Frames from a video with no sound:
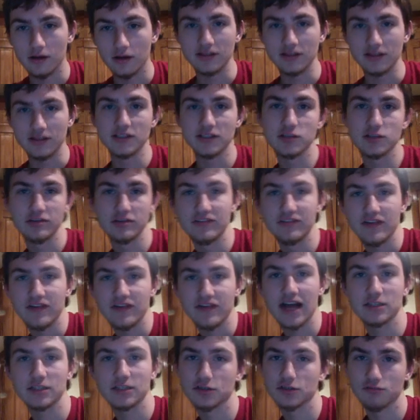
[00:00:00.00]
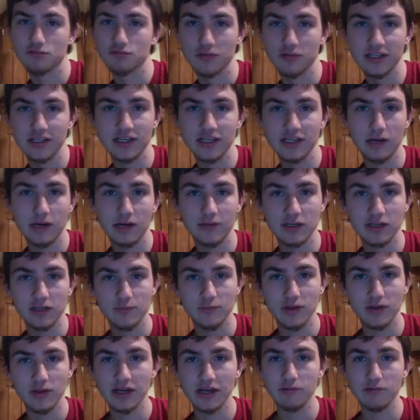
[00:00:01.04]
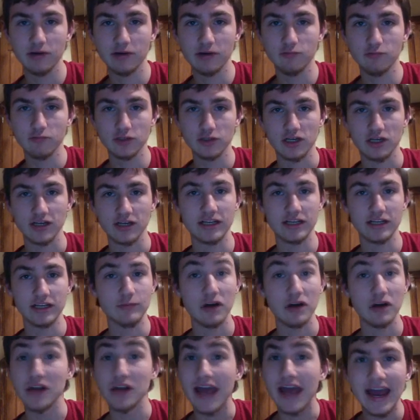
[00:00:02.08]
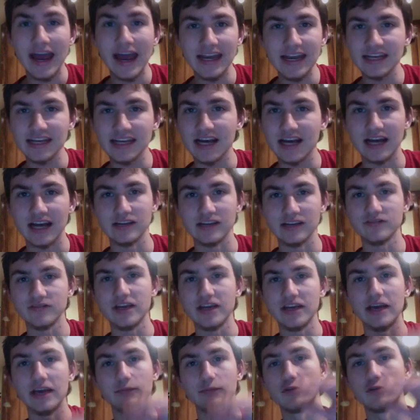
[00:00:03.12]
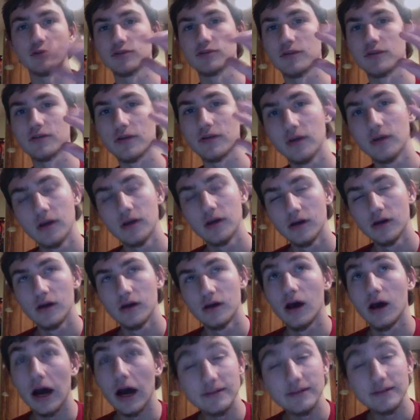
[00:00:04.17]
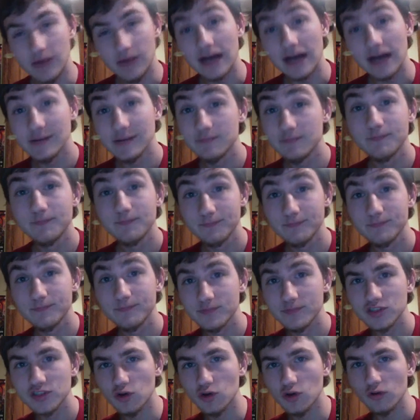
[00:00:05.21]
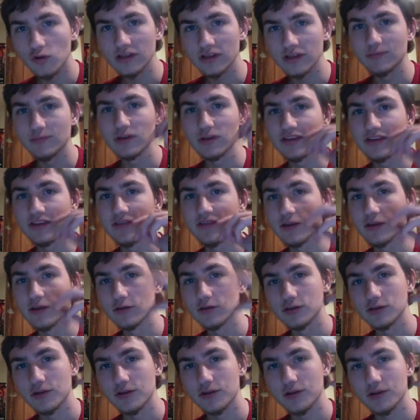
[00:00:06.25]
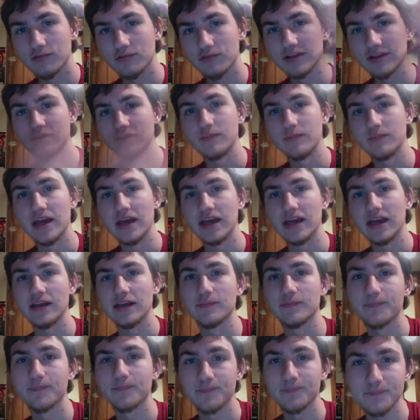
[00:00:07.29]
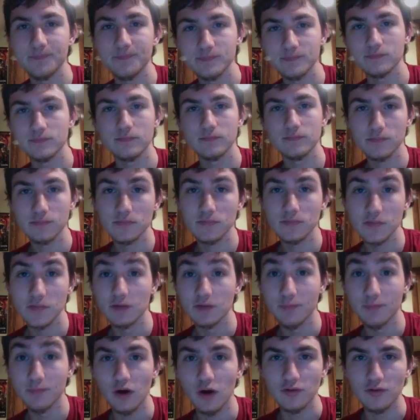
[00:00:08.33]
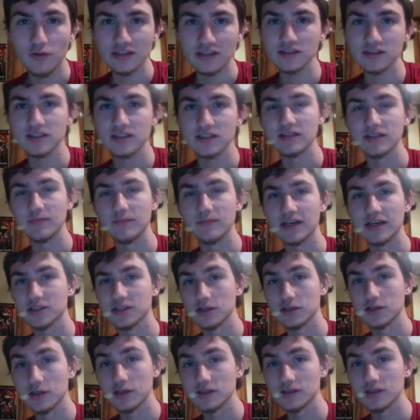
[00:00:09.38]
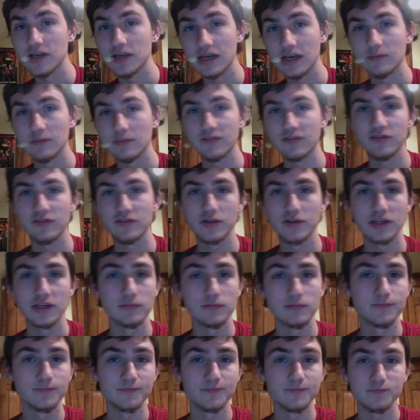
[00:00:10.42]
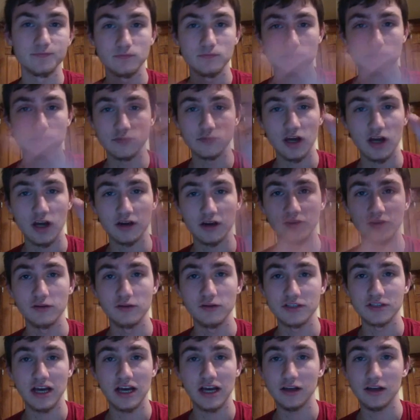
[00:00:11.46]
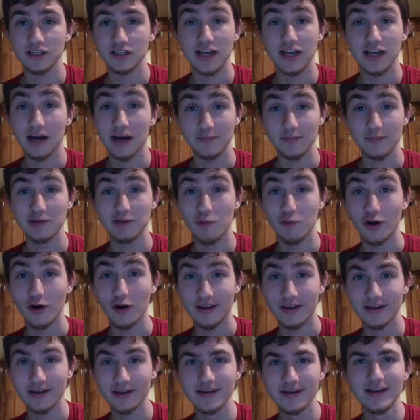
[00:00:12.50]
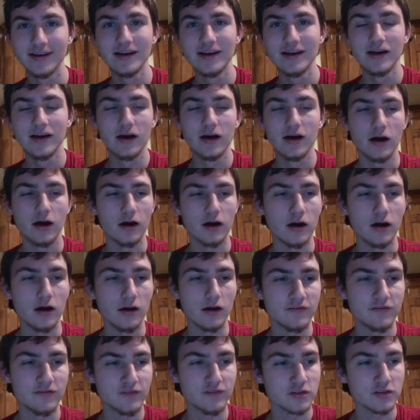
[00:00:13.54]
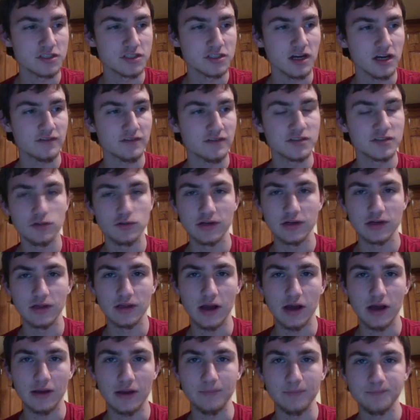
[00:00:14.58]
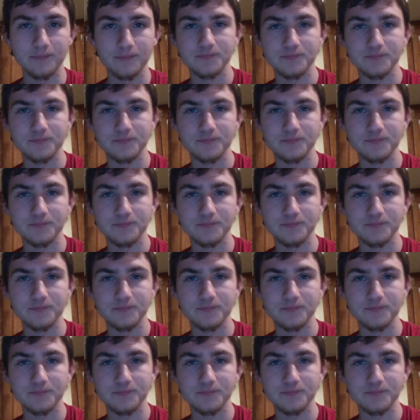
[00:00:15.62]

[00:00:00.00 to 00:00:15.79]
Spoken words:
These three factors really come into play when we're talking about any kind of game. I solely believe that those are the three main components that makes a good game. If you can knock those out, you got me one. First off, storyline.